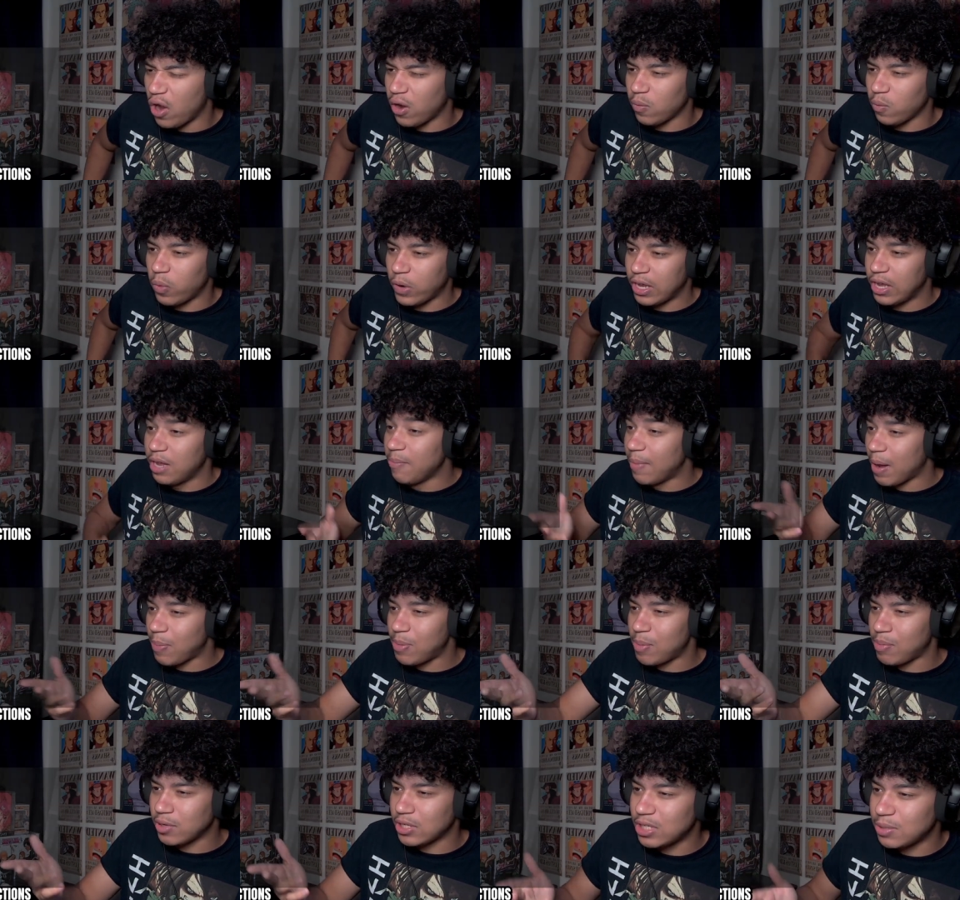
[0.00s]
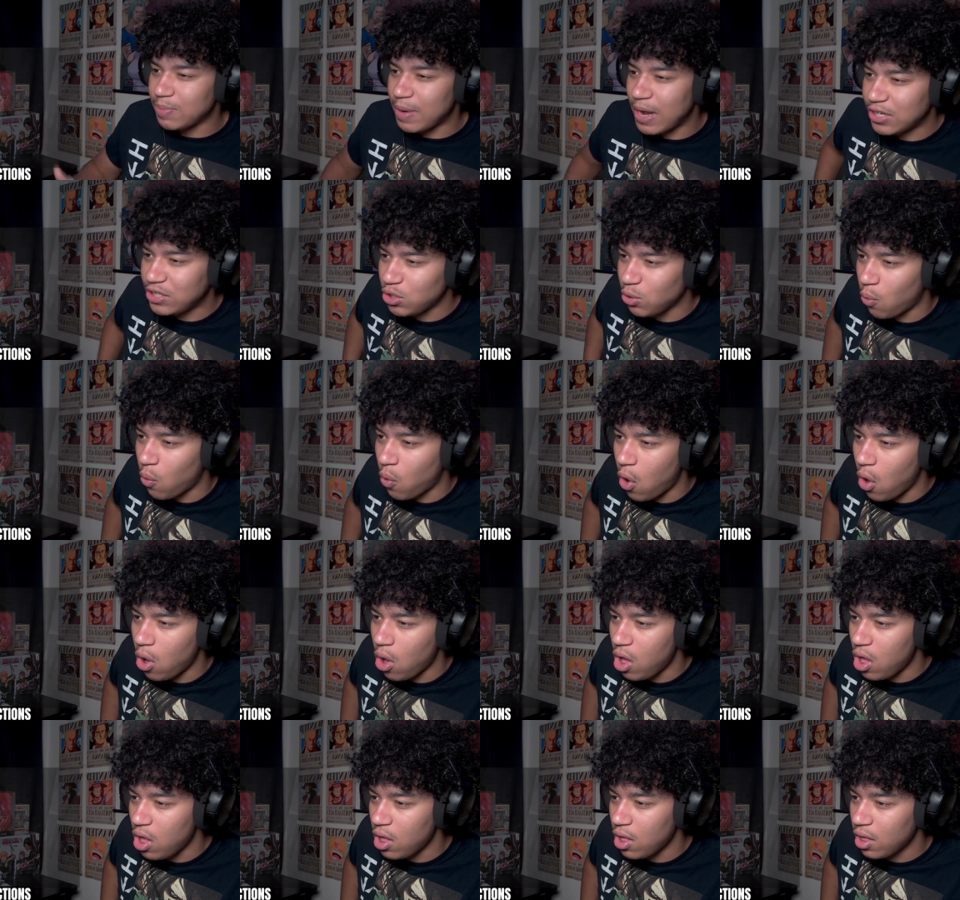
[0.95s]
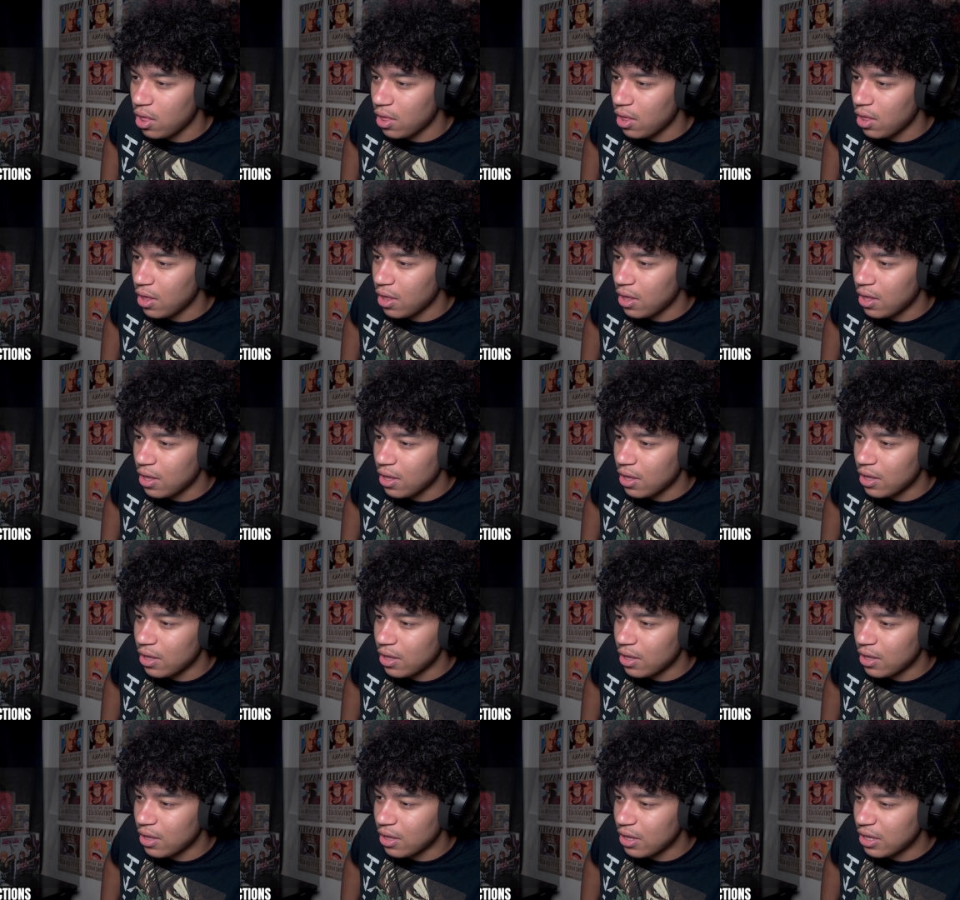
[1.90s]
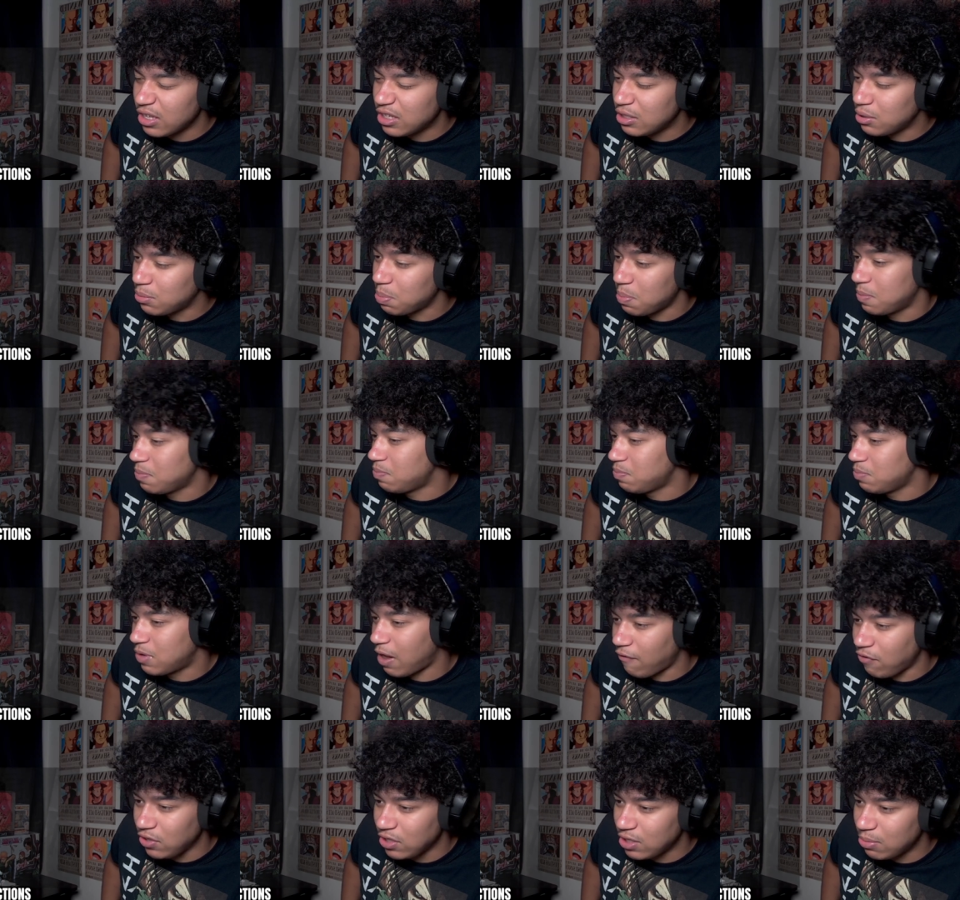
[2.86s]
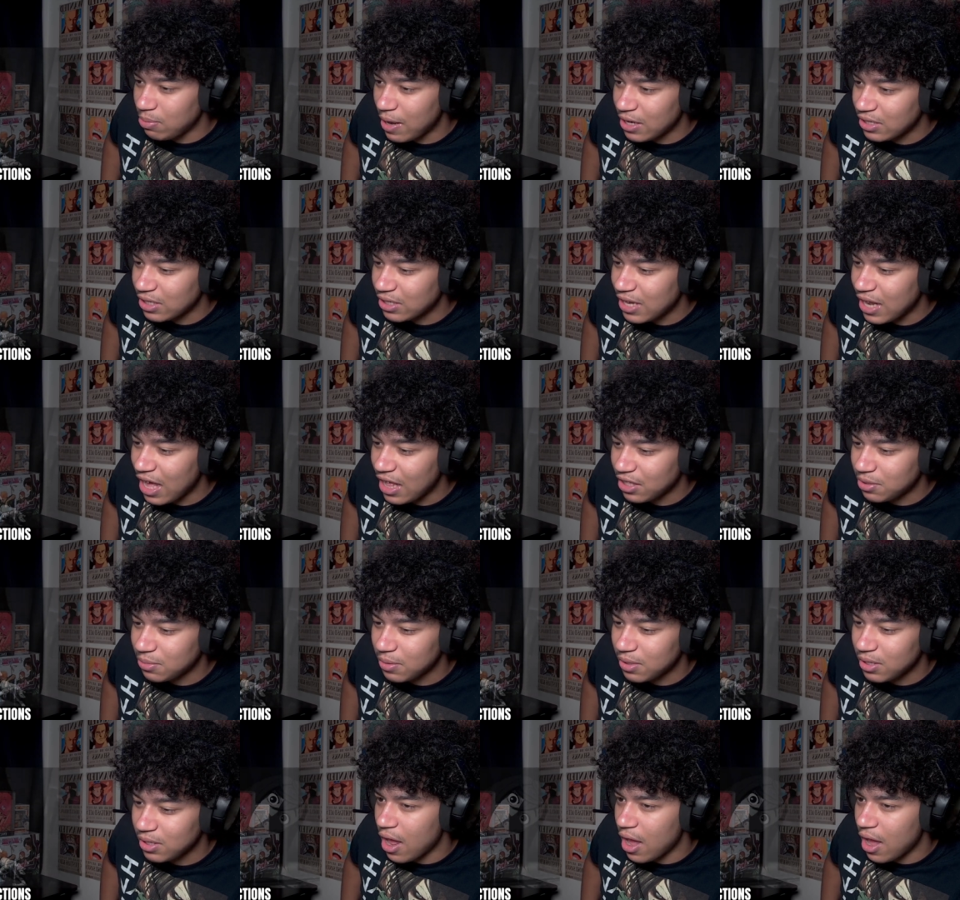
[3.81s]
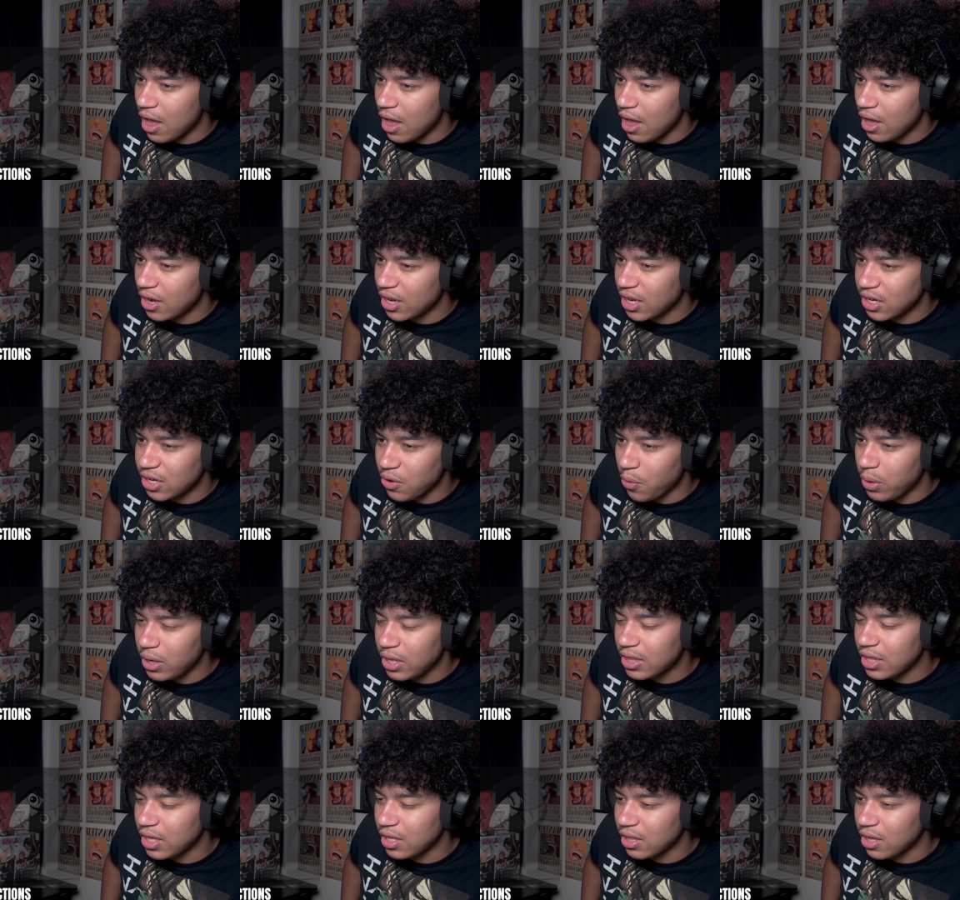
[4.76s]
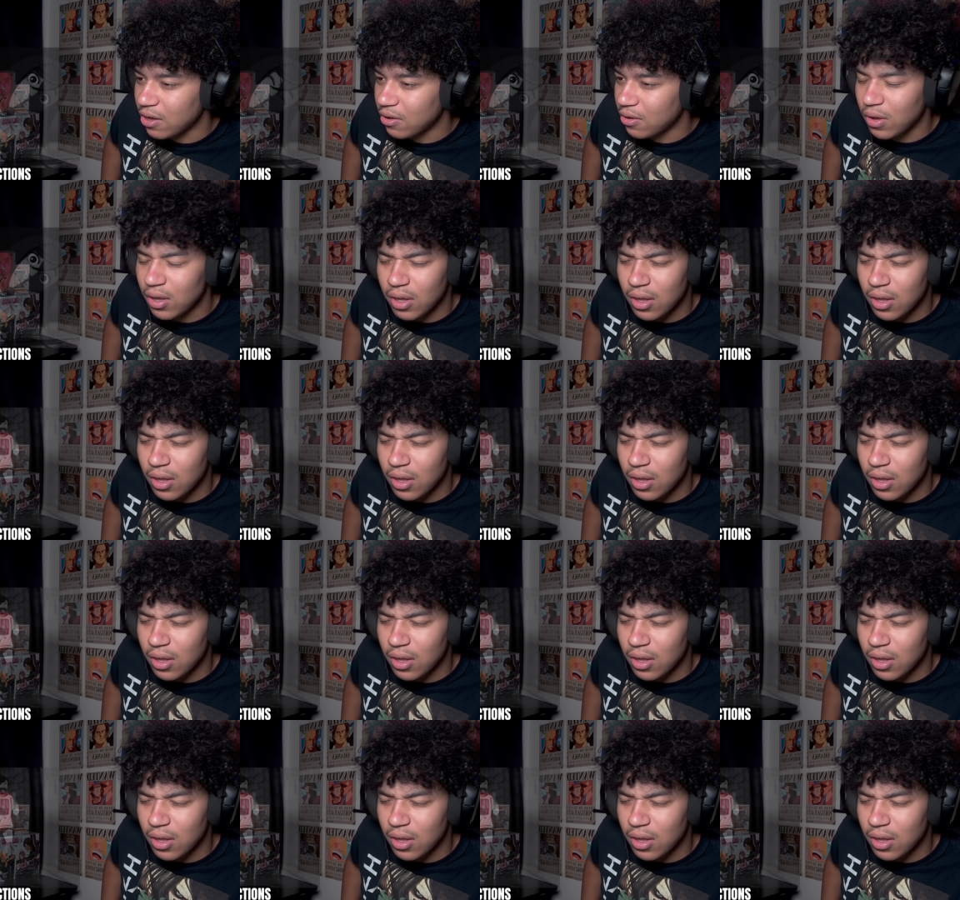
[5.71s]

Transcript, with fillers: Wait, you might be able to smash the wall. He's definitely smashed the talisman. It didn't do anything, though.